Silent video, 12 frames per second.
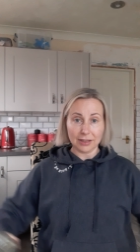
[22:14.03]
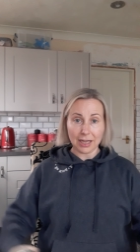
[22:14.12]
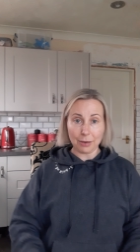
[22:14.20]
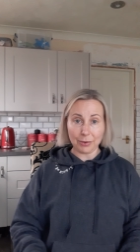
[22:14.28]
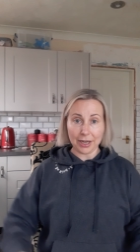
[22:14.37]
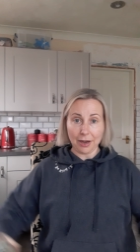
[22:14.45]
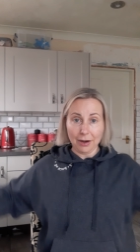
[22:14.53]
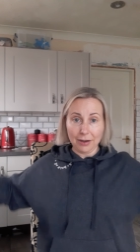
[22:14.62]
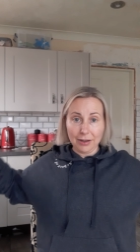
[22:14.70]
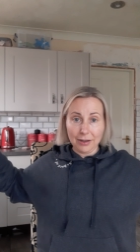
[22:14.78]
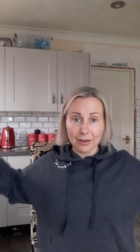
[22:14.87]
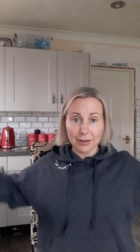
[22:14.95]
can't we?
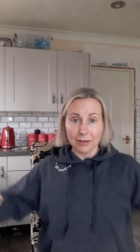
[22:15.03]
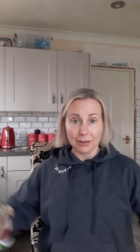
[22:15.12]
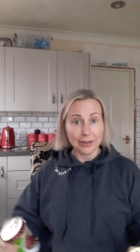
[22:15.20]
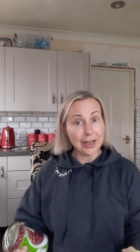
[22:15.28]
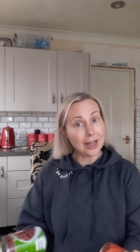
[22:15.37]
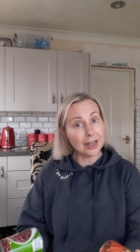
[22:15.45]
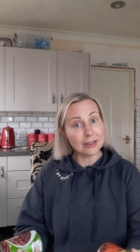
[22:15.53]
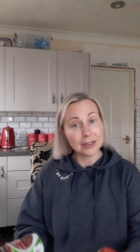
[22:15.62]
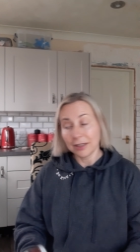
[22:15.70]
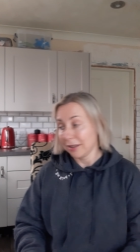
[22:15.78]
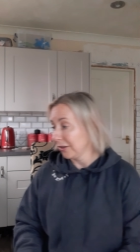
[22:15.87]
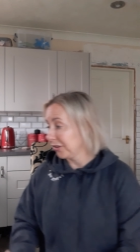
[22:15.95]
Yeah?
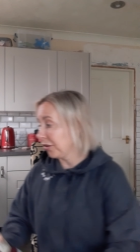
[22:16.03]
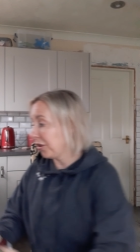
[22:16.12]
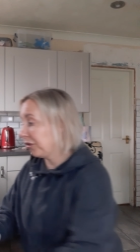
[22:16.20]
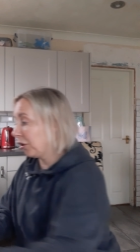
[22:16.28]
So there's